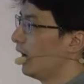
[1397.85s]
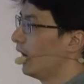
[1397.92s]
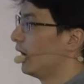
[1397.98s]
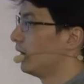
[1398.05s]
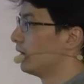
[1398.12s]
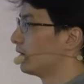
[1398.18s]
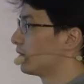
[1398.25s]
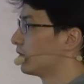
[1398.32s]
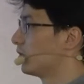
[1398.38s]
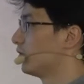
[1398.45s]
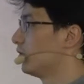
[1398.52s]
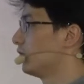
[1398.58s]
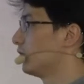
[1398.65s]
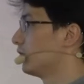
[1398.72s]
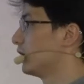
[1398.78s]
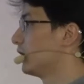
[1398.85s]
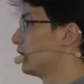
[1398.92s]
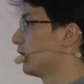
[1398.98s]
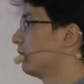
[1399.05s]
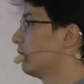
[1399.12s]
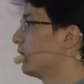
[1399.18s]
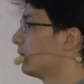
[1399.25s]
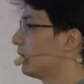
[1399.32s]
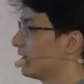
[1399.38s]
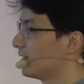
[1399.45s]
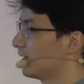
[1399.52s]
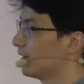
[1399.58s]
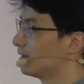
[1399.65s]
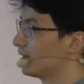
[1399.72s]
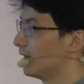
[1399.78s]
and to determine
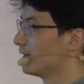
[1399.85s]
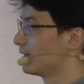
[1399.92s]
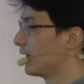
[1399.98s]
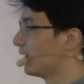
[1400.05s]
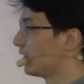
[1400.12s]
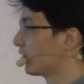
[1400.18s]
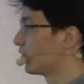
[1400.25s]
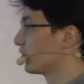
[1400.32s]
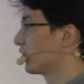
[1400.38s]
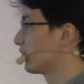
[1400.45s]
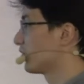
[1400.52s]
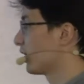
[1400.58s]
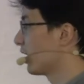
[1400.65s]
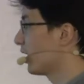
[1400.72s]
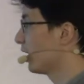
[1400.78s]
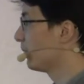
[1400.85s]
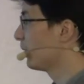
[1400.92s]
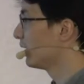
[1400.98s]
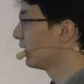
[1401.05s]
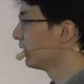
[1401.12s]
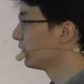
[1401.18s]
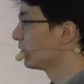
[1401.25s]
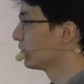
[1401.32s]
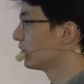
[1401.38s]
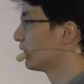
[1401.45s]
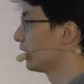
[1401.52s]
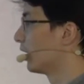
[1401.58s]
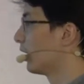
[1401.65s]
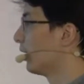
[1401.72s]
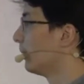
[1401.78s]
whether there is any congestion happening to
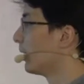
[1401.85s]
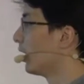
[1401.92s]
the